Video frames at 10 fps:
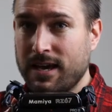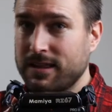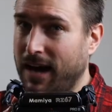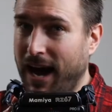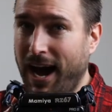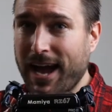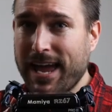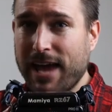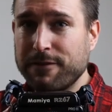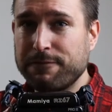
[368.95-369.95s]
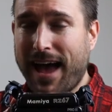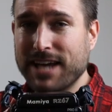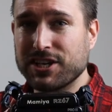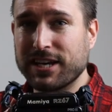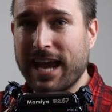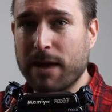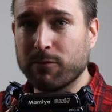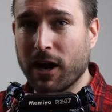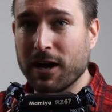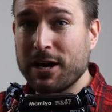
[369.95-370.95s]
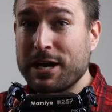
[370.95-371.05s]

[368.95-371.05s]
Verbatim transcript: The high-end fashion camera